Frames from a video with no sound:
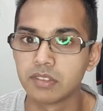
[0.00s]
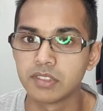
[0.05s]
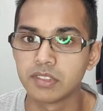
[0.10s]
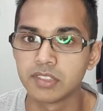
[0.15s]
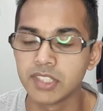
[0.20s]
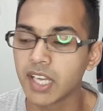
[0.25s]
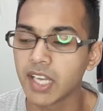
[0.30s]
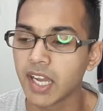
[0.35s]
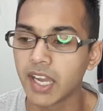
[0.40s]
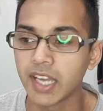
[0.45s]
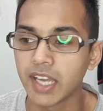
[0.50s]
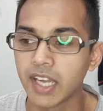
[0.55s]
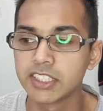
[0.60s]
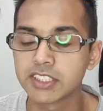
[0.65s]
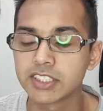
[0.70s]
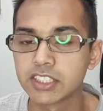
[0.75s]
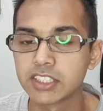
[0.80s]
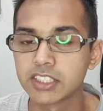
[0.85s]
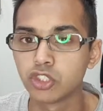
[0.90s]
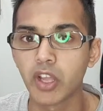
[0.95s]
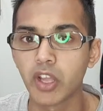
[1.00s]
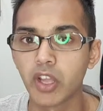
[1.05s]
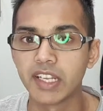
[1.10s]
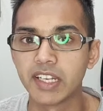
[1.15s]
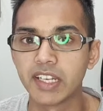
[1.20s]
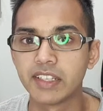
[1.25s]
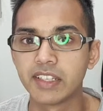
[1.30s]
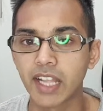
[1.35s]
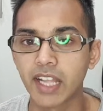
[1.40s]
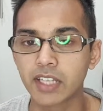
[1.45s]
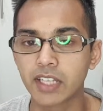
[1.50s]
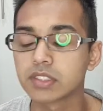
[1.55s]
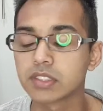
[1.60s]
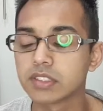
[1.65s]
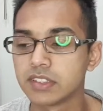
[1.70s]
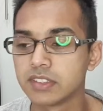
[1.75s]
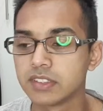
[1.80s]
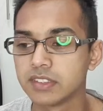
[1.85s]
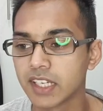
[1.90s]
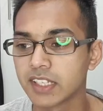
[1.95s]
yeah, I just enjoyed it. That
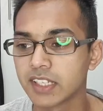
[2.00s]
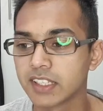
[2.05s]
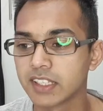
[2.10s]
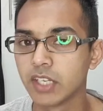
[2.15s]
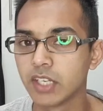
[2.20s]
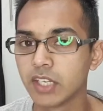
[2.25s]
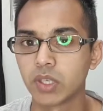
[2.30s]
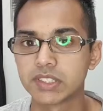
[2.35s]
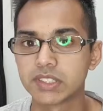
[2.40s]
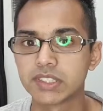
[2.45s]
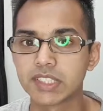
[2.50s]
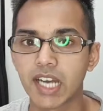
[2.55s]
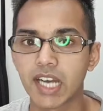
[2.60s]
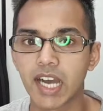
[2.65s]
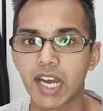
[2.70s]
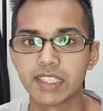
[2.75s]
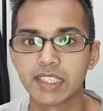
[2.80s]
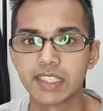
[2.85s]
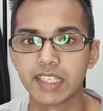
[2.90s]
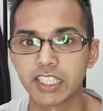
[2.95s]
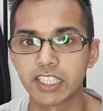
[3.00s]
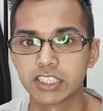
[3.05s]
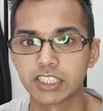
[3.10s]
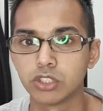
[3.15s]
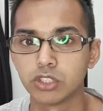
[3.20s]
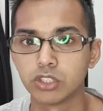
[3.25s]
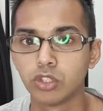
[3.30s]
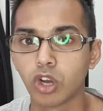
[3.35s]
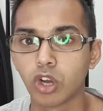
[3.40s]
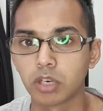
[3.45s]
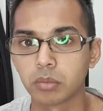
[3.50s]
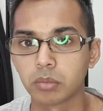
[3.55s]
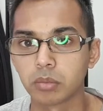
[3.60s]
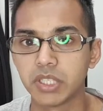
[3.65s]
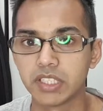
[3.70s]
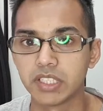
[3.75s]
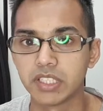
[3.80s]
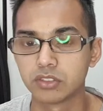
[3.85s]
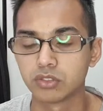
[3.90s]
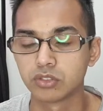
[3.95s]
really was the car that actually got
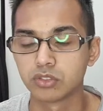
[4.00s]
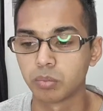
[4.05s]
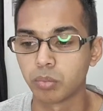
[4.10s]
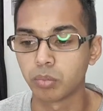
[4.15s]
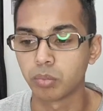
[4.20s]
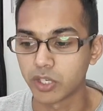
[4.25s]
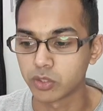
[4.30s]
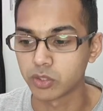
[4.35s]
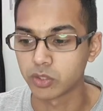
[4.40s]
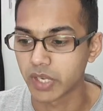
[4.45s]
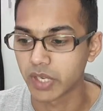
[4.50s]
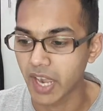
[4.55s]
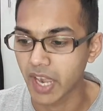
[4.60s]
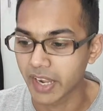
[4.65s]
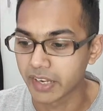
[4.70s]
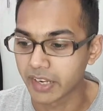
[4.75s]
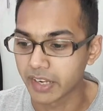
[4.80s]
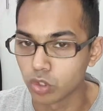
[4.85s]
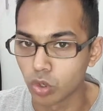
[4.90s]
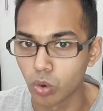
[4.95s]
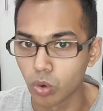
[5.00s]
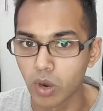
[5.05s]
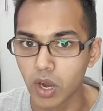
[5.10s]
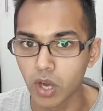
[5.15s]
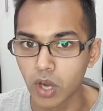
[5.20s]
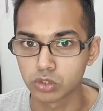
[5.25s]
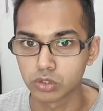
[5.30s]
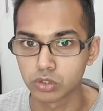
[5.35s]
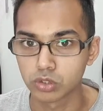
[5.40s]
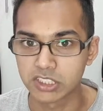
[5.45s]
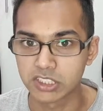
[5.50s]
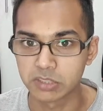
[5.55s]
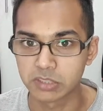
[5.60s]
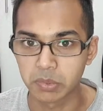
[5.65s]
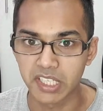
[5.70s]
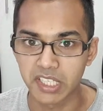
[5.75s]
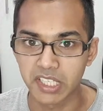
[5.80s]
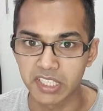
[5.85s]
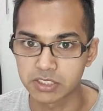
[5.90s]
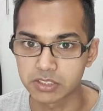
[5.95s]
me to a point where I know how to
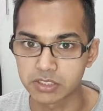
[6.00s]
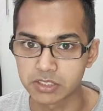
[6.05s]
experience